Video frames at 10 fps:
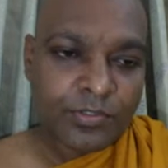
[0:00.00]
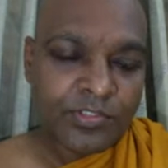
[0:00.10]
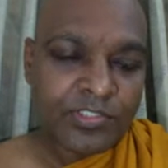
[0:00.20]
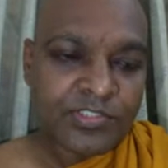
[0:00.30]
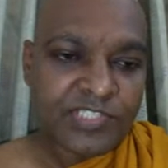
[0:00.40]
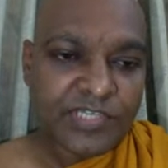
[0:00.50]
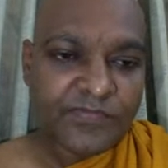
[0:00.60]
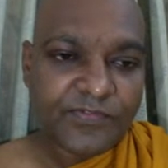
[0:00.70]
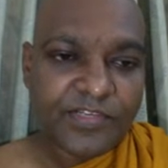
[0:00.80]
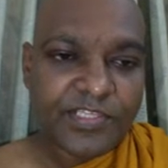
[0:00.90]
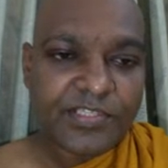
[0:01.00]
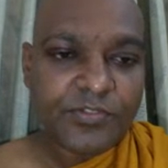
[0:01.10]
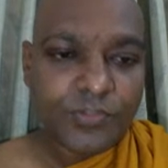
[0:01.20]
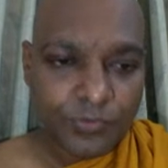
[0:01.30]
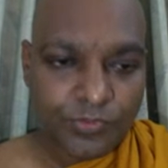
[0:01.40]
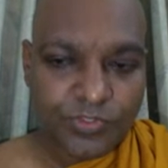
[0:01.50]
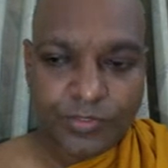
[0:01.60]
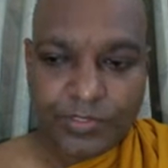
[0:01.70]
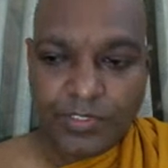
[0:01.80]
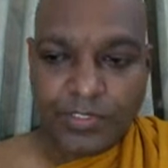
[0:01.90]
the suffering truth,
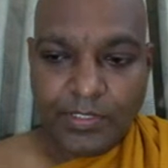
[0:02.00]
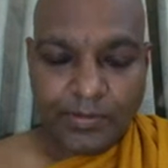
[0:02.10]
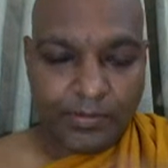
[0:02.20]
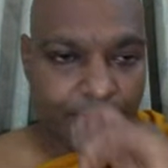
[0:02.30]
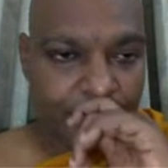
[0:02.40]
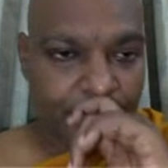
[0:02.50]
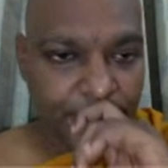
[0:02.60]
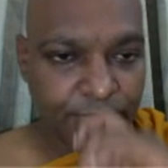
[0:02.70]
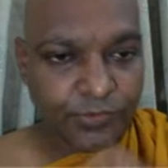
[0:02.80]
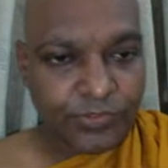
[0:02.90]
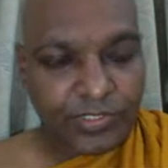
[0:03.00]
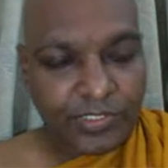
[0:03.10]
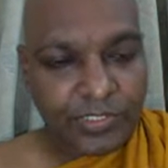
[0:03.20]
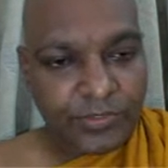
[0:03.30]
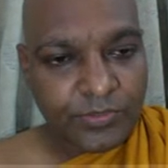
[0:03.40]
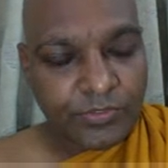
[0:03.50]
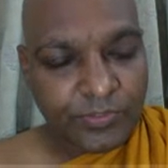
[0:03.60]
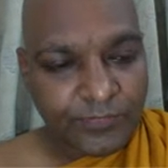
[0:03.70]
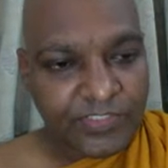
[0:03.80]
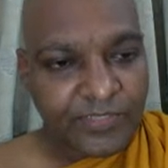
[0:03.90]
truth of
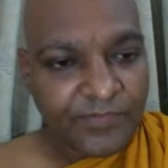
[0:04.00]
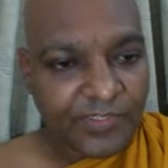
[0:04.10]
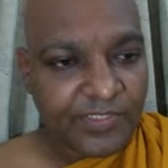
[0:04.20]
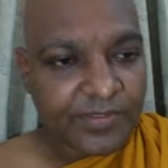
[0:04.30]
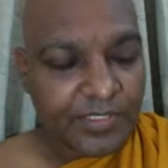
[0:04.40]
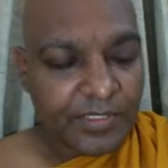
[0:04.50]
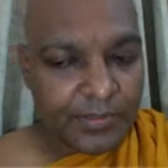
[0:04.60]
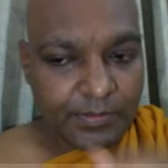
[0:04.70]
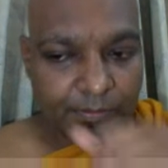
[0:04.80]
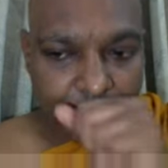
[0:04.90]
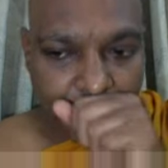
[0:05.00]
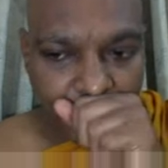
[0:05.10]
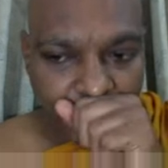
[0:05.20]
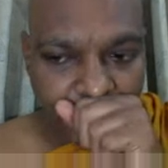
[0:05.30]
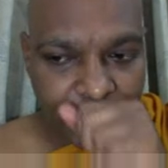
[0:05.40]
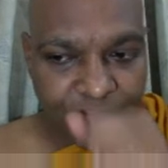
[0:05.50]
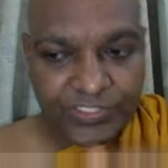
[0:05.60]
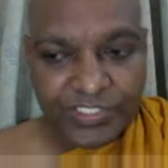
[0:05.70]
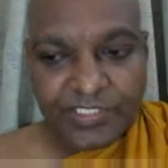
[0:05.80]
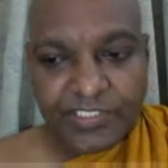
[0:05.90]
suffering, which
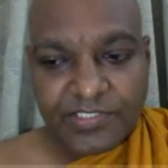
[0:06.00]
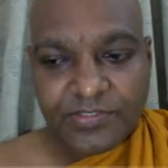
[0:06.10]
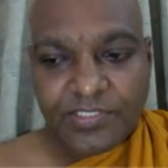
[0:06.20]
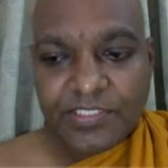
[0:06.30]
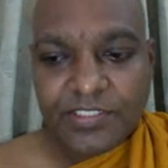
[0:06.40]
indicates that